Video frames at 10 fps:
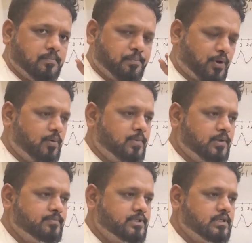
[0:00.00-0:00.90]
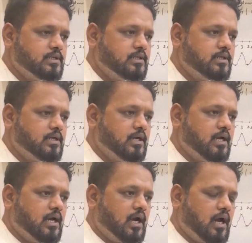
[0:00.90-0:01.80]
problems,
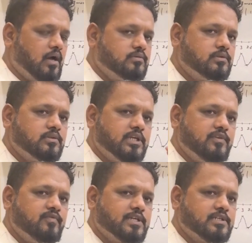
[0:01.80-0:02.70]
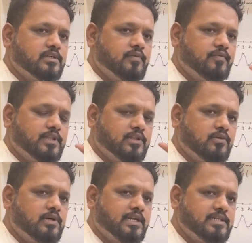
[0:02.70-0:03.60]
how to invest
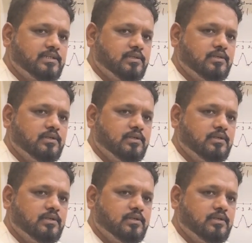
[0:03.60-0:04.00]
without risk,